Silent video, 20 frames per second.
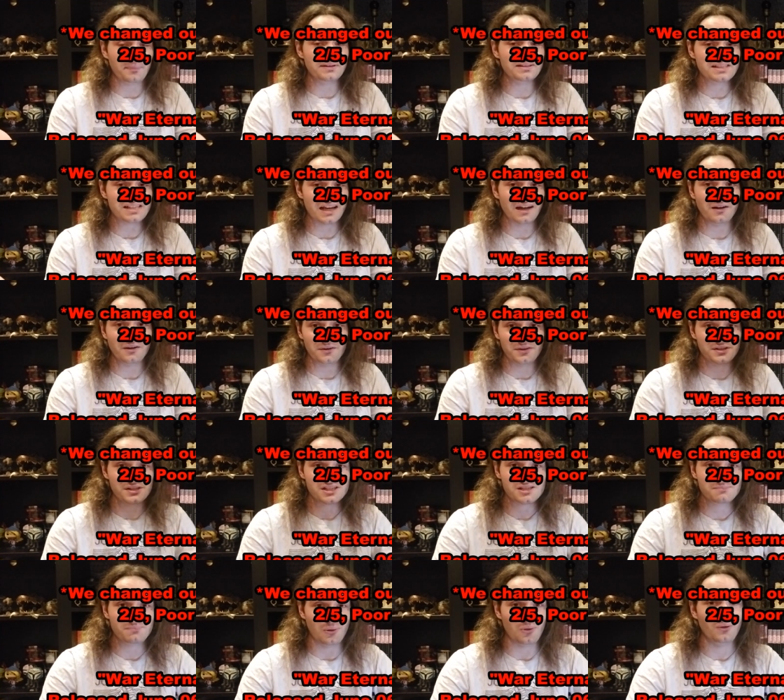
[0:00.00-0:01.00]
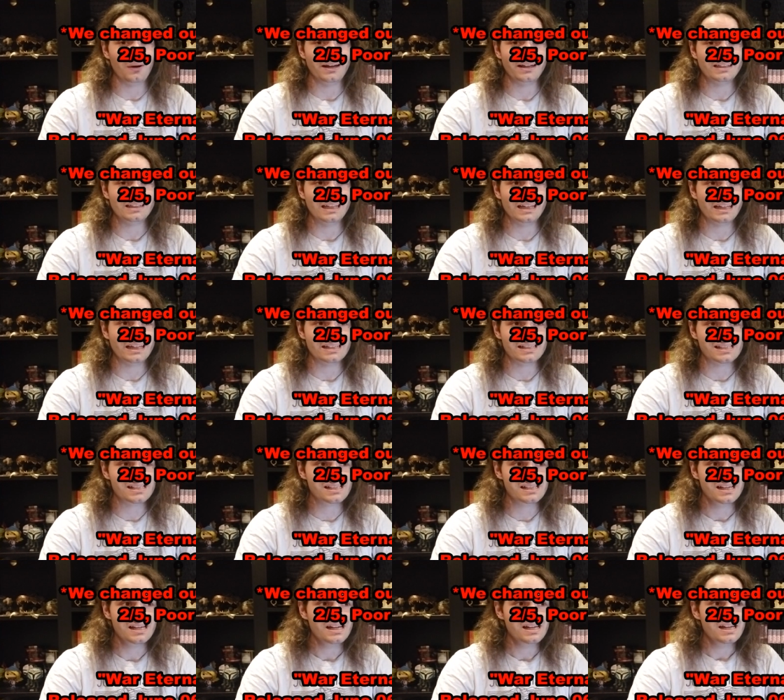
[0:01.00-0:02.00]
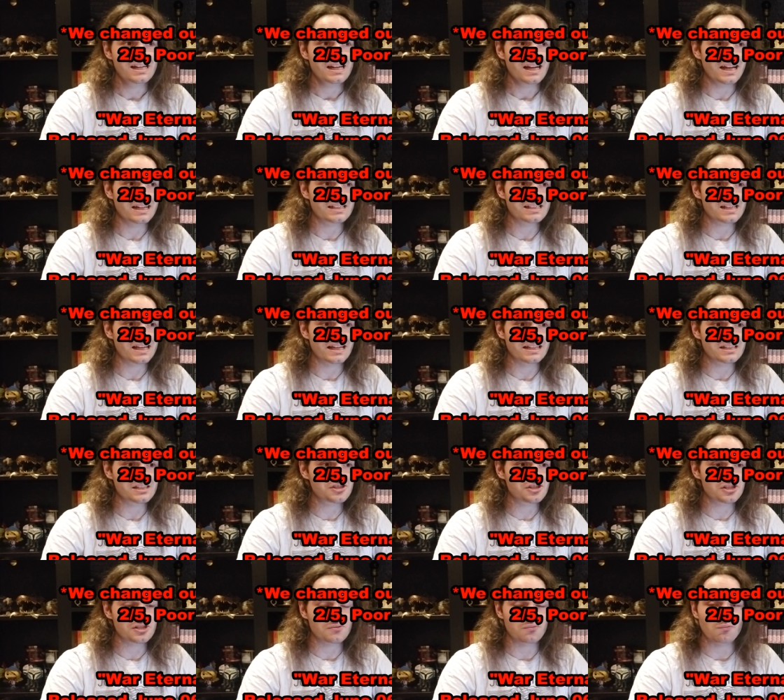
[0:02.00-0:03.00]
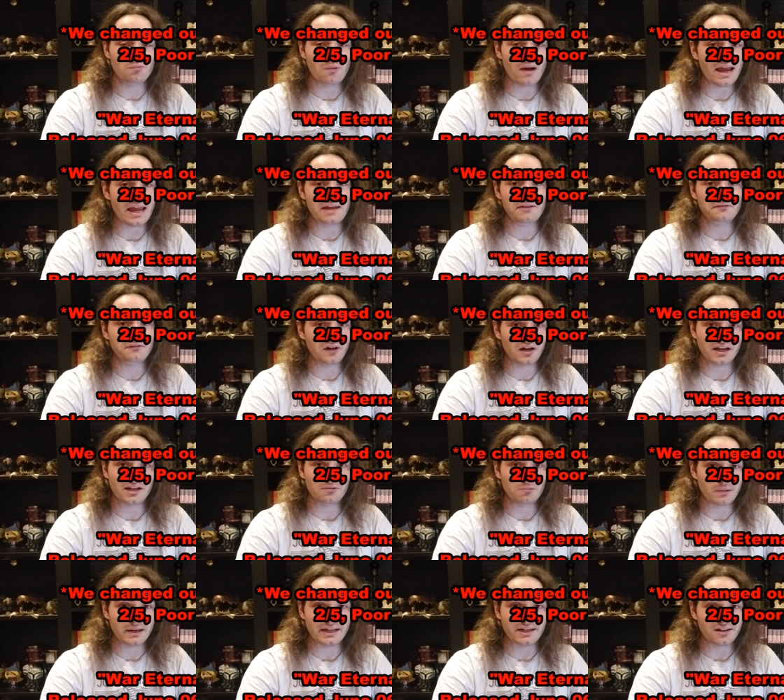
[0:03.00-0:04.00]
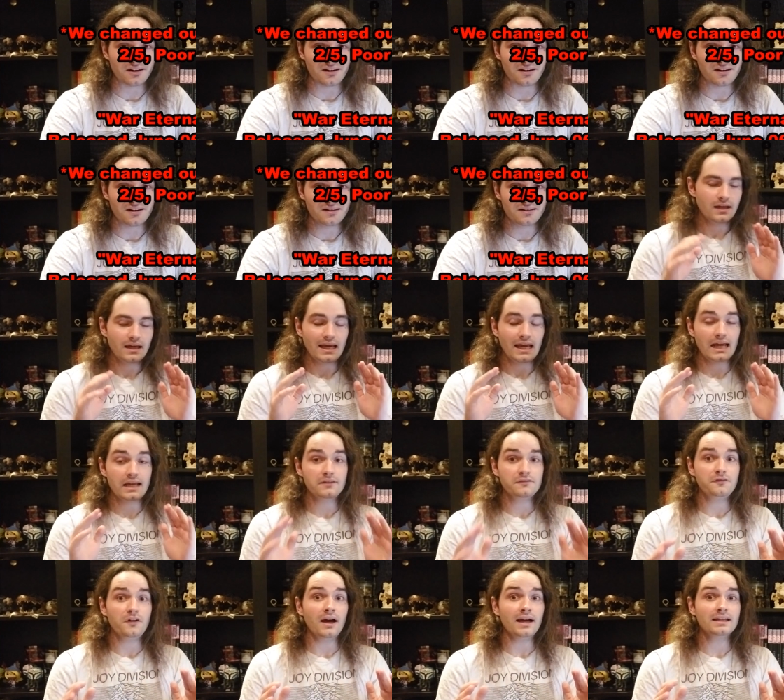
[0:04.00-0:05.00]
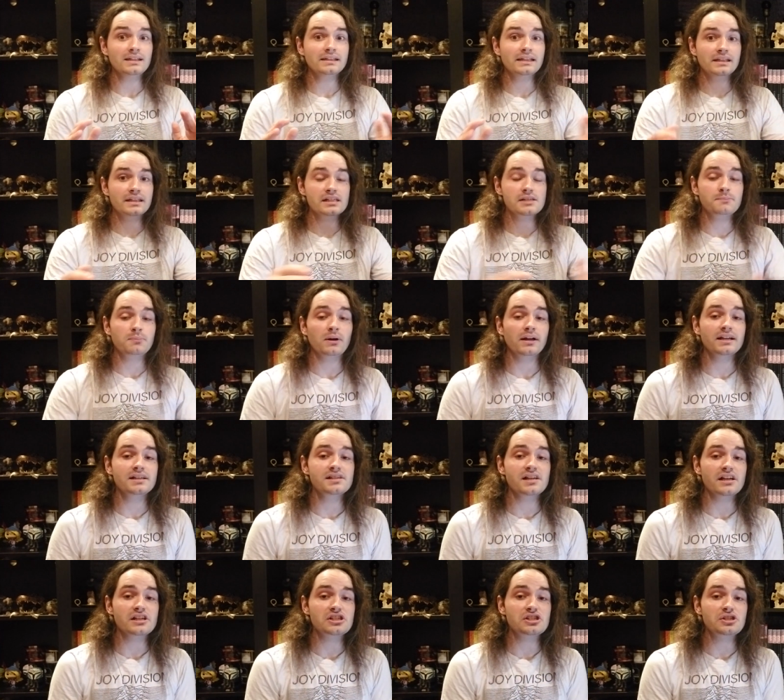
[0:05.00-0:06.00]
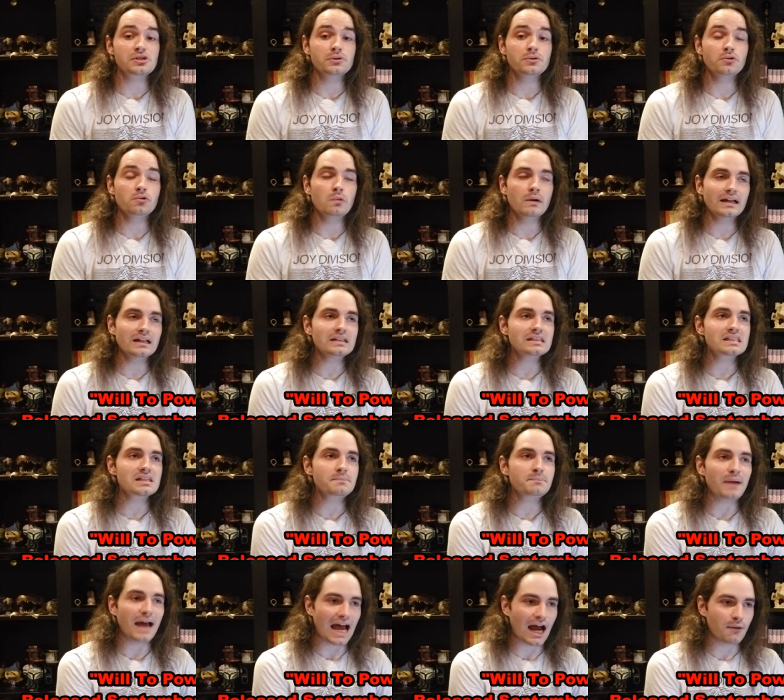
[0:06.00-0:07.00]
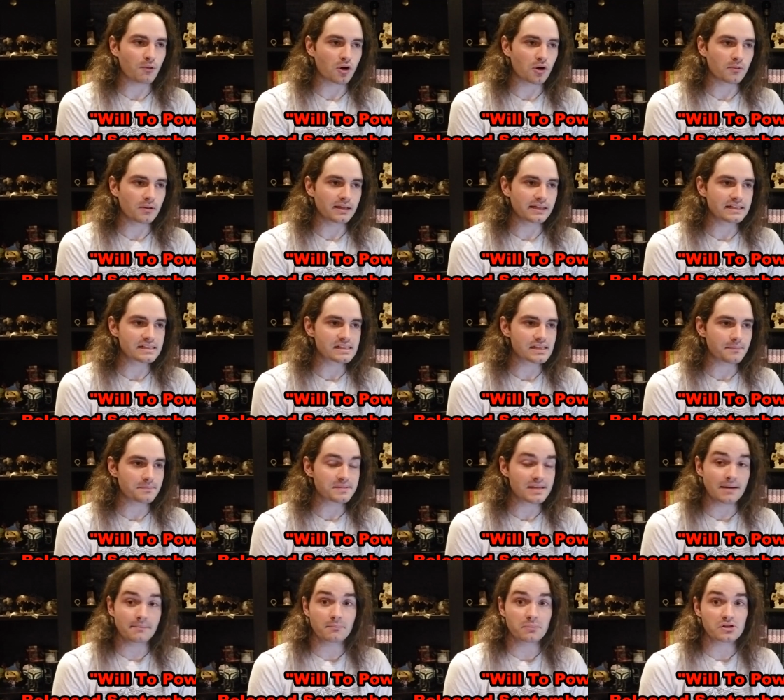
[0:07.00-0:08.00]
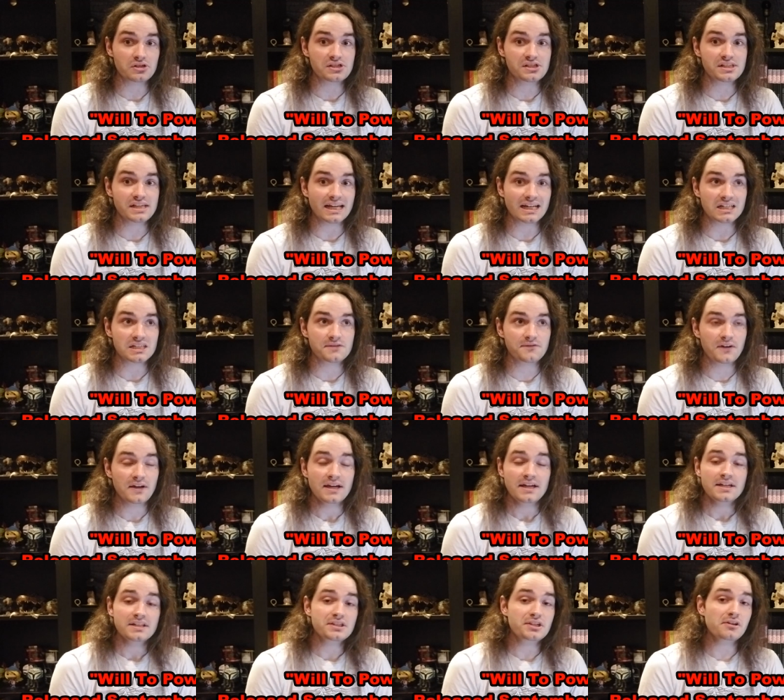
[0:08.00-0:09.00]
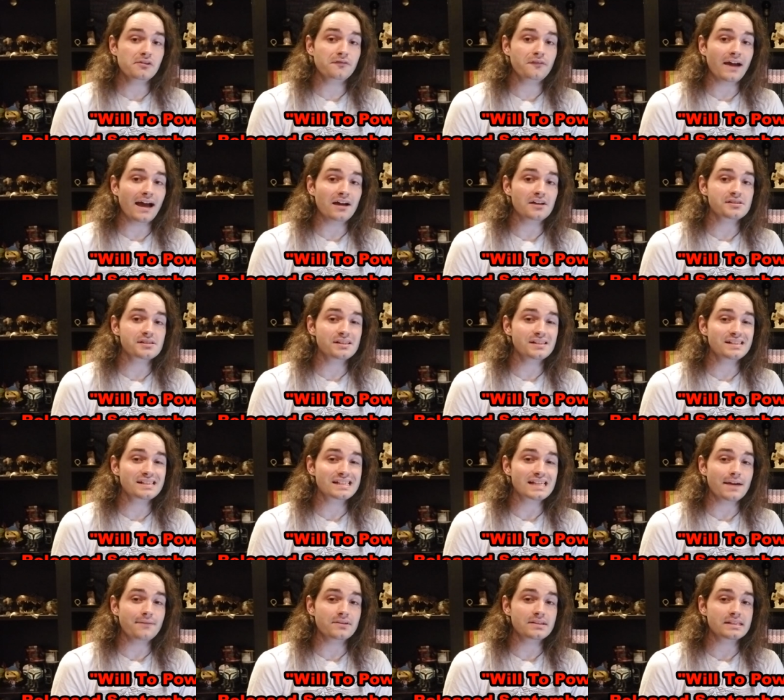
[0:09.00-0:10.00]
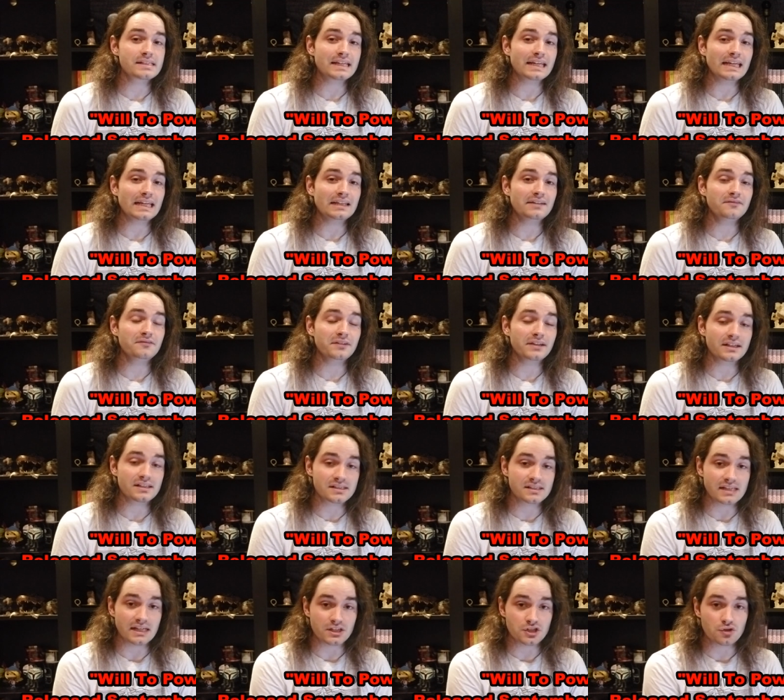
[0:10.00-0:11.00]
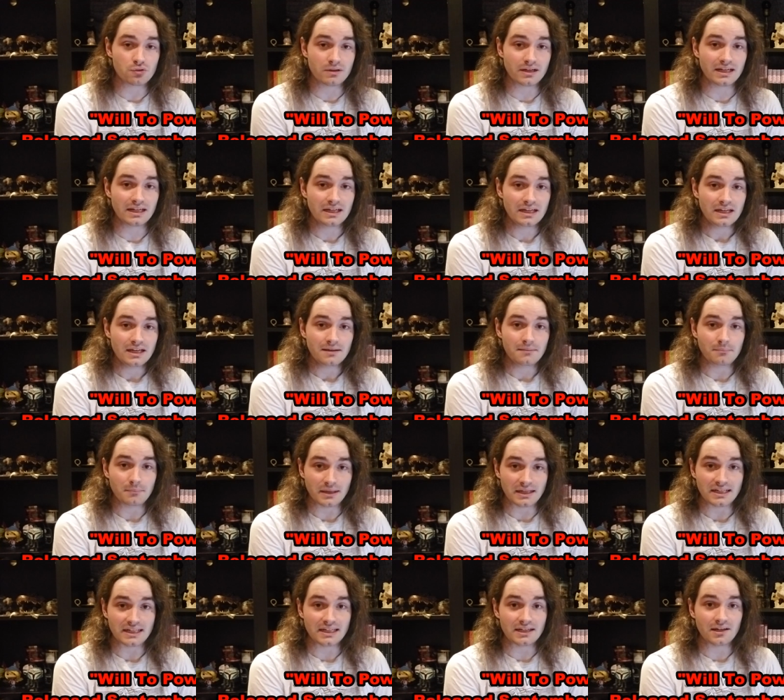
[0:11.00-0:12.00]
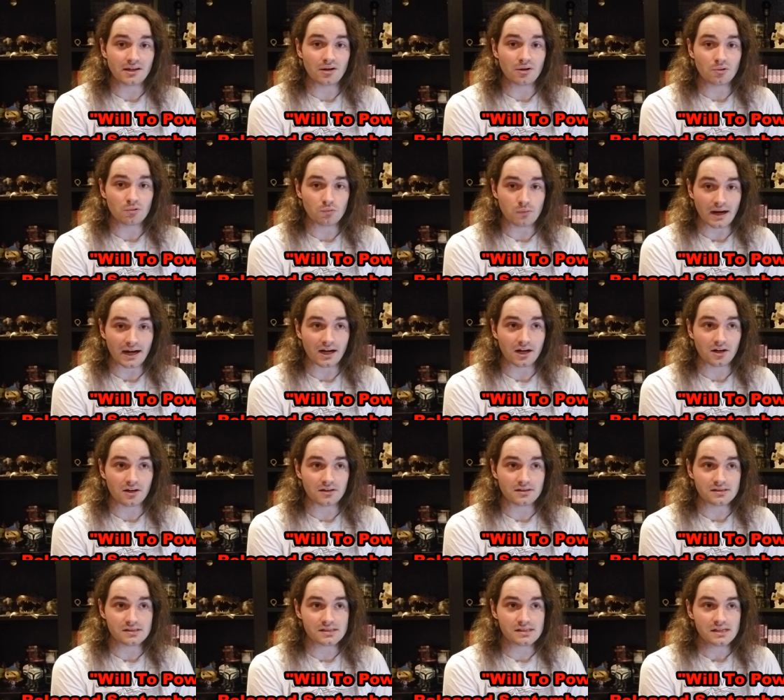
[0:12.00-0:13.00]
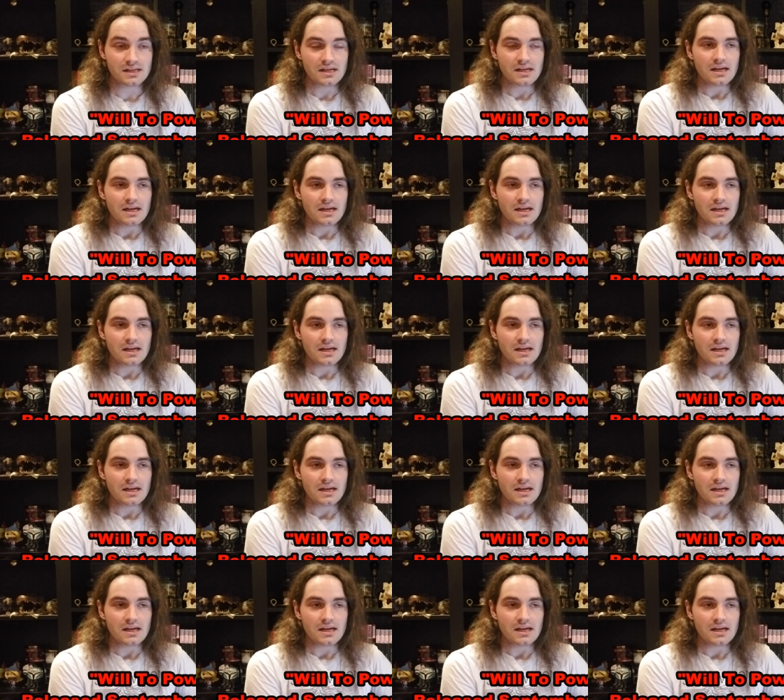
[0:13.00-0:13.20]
until this point. Like, it's, it's, it's just way fucking weaker. And finally, this brings us to Will to Power, released September 6th, 2017 via Century Media Records.